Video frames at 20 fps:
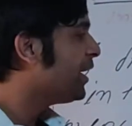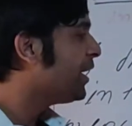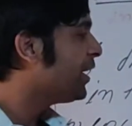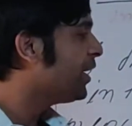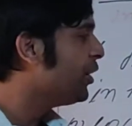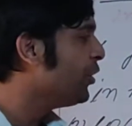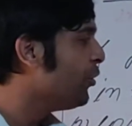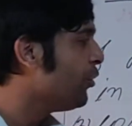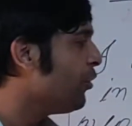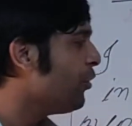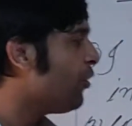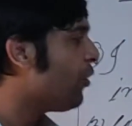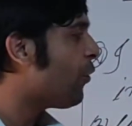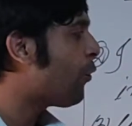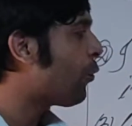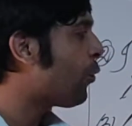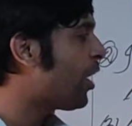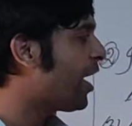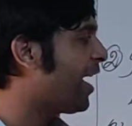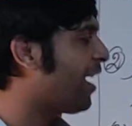you
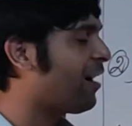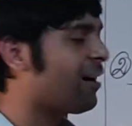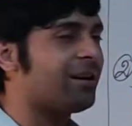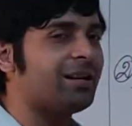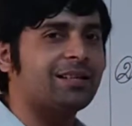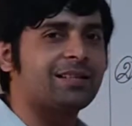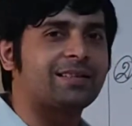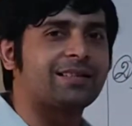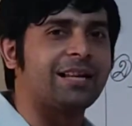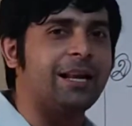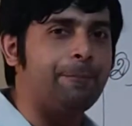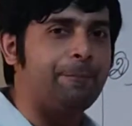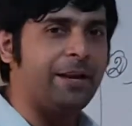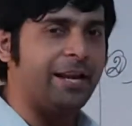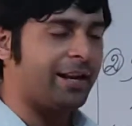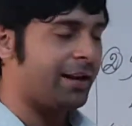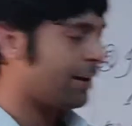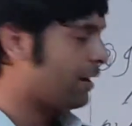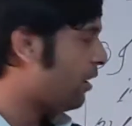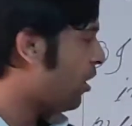were
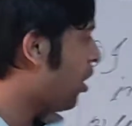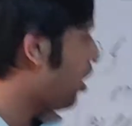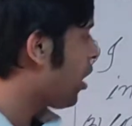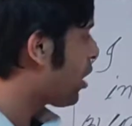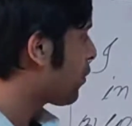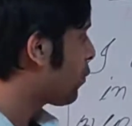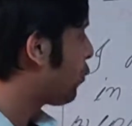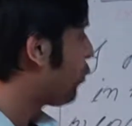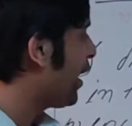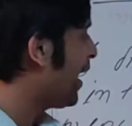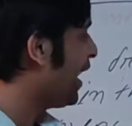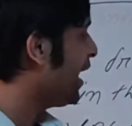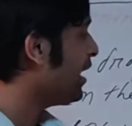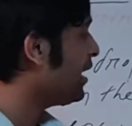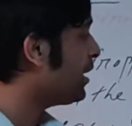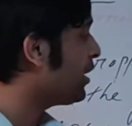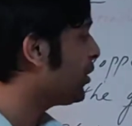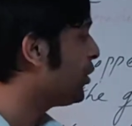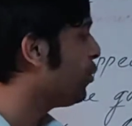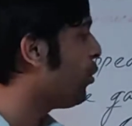sleeping or
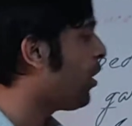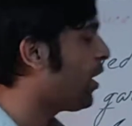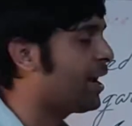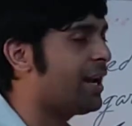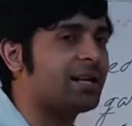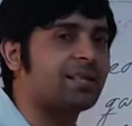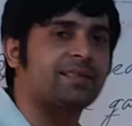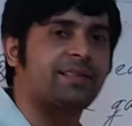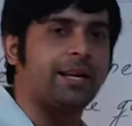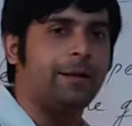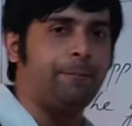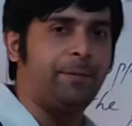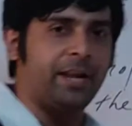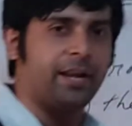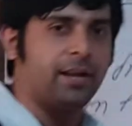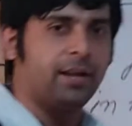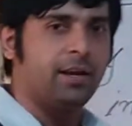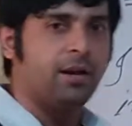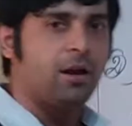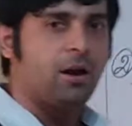when you were
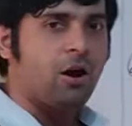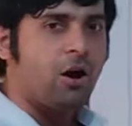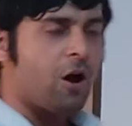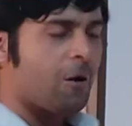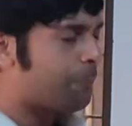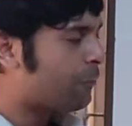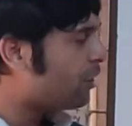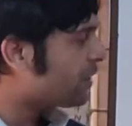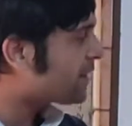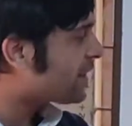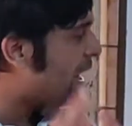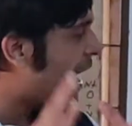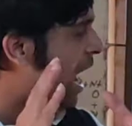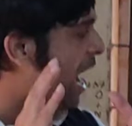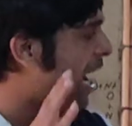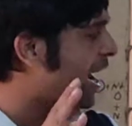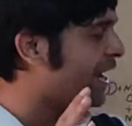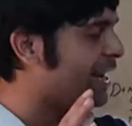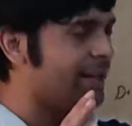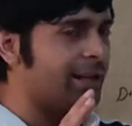sleeping. Of course,
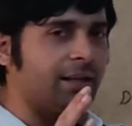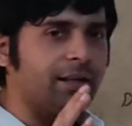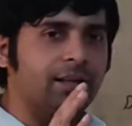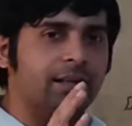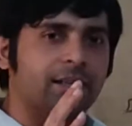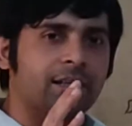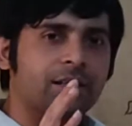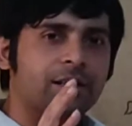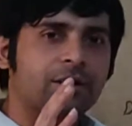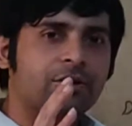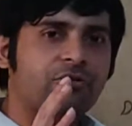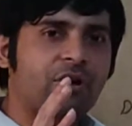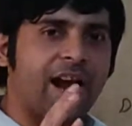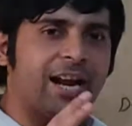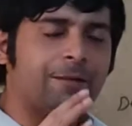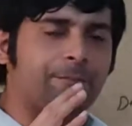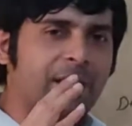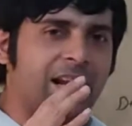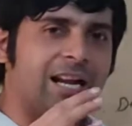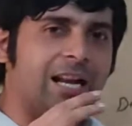I
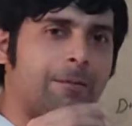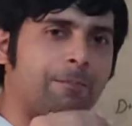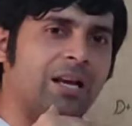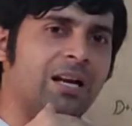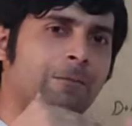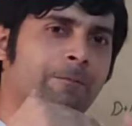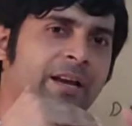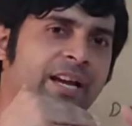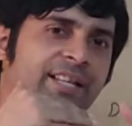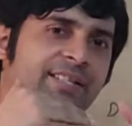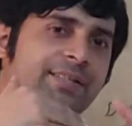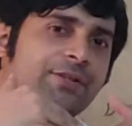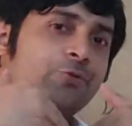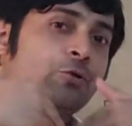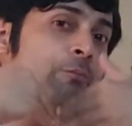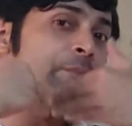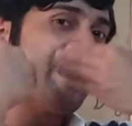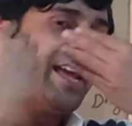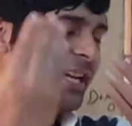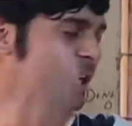tried my level best
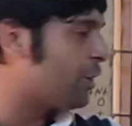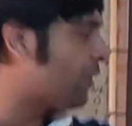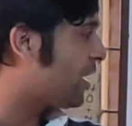to make you